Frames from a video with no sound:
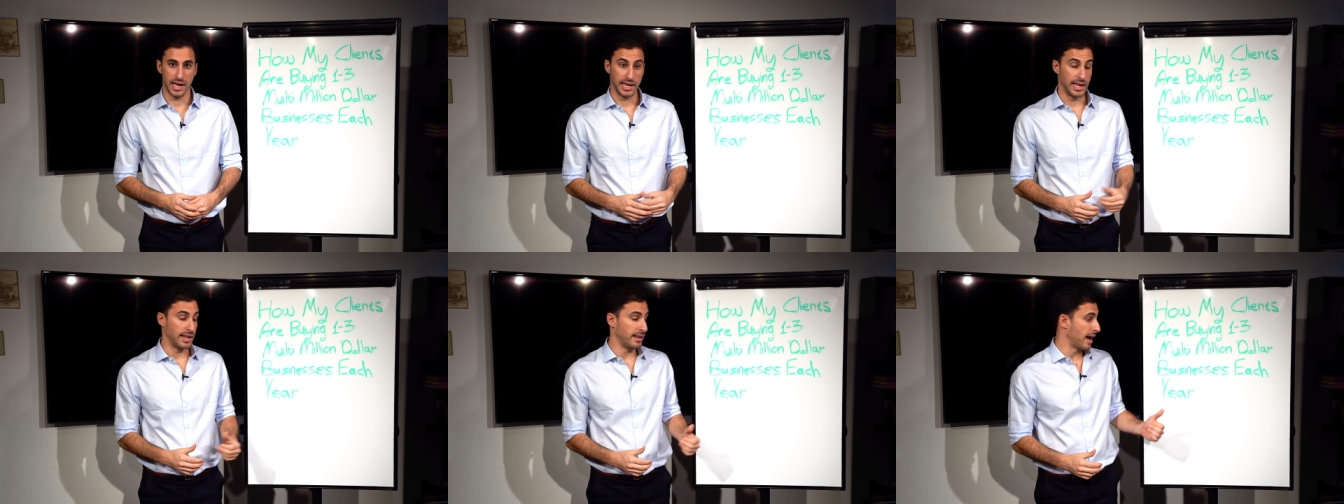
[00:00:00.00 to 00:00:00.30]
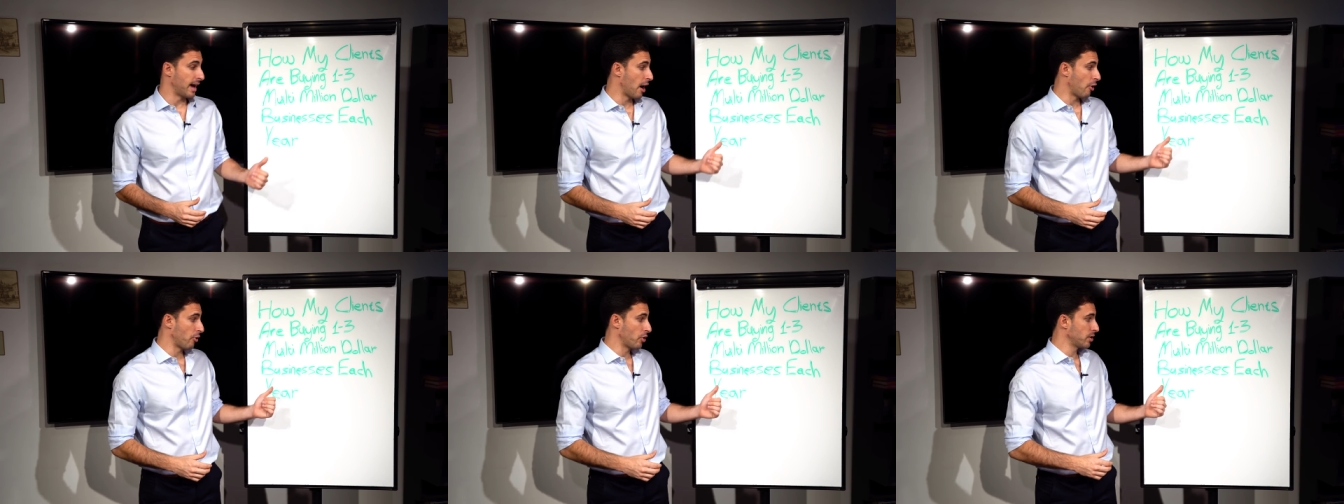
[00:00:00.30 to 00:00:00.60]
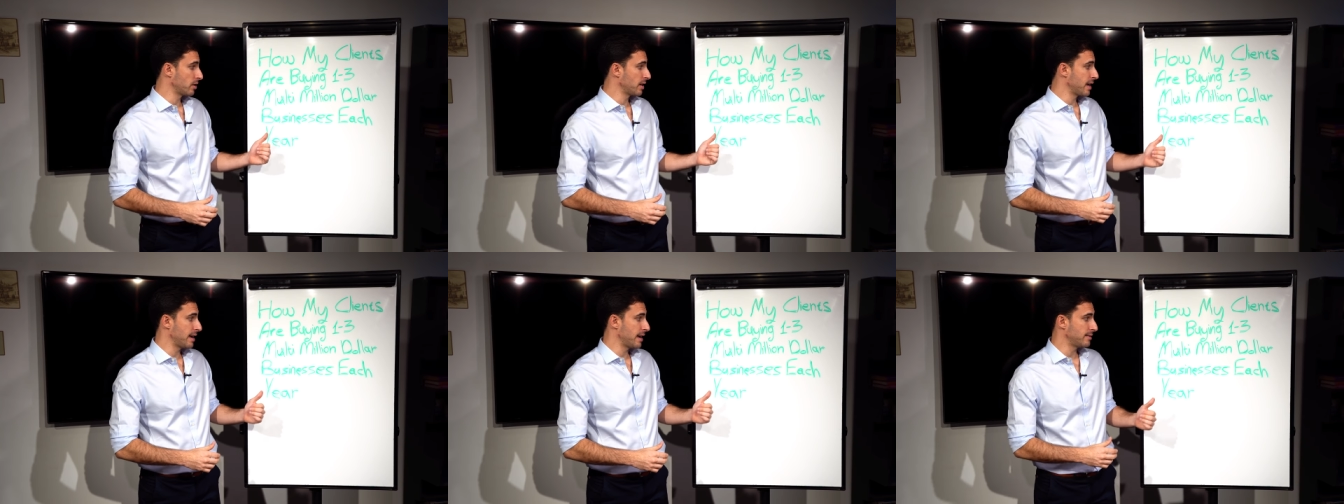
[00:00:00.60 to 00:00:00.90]
And in
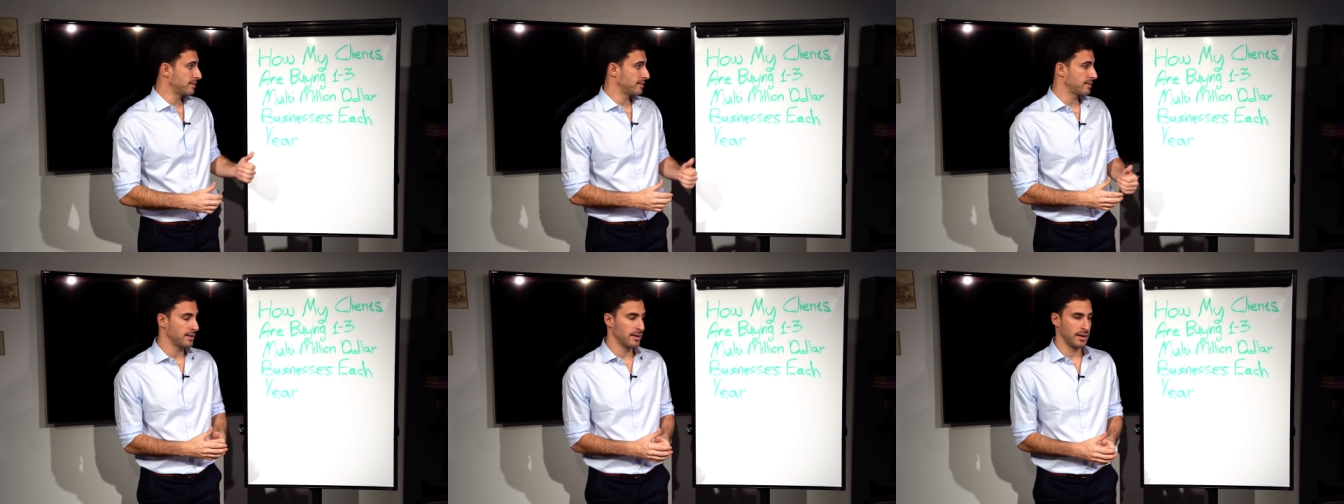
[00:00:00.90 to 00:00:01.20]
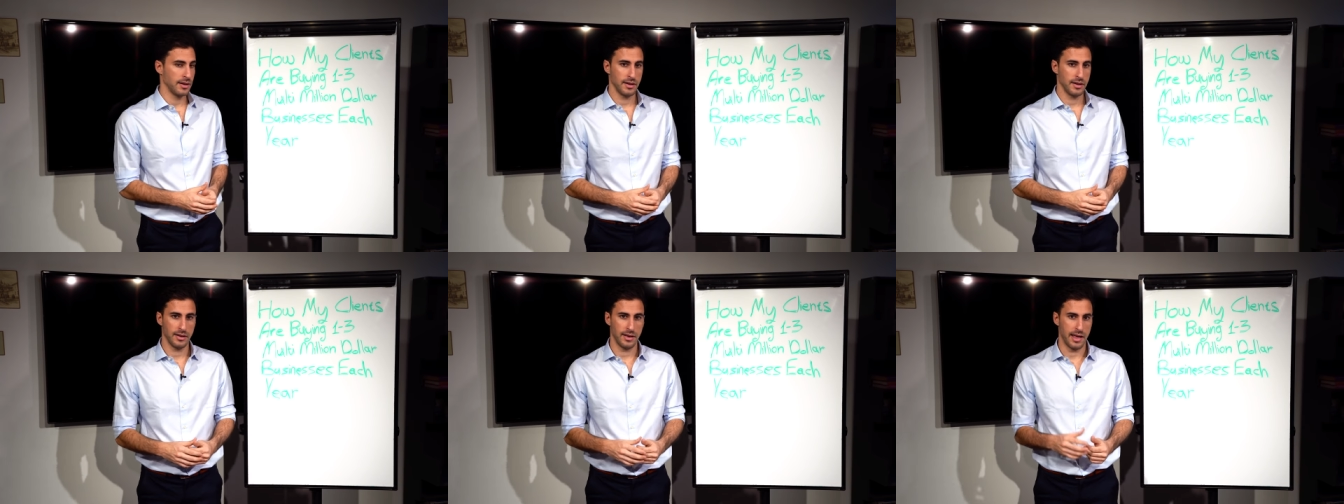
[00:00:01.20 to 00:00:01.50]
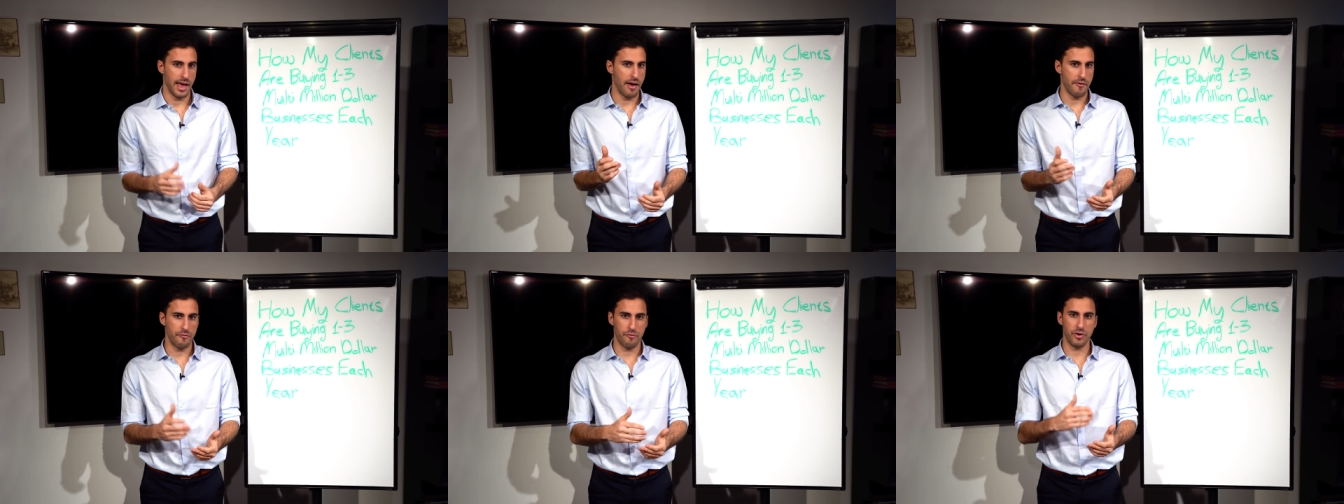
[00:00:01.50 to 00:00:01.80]
our case,
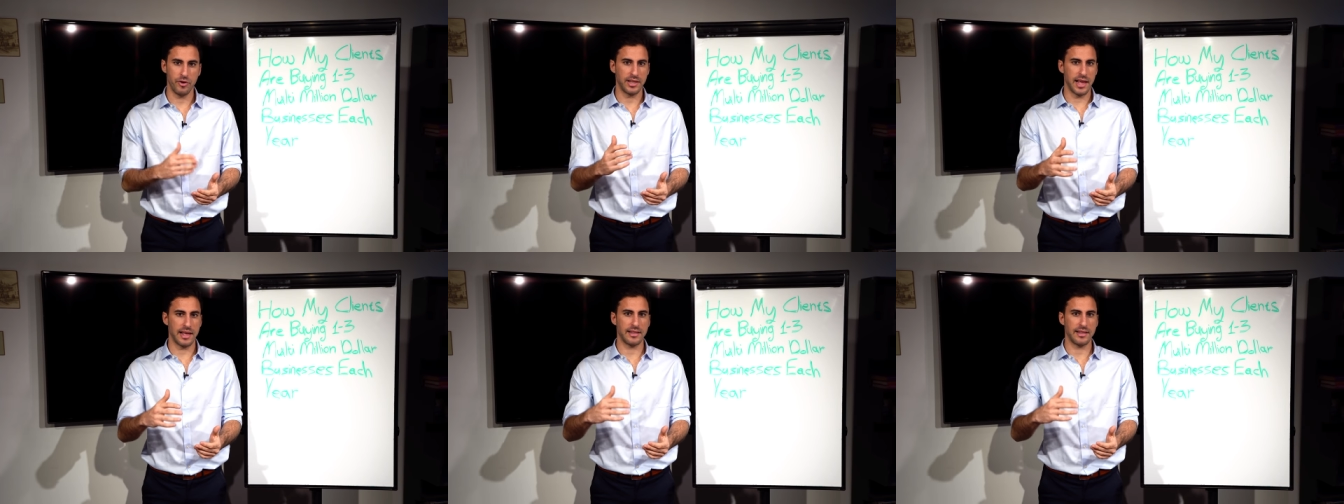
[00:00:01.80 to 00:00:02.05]
every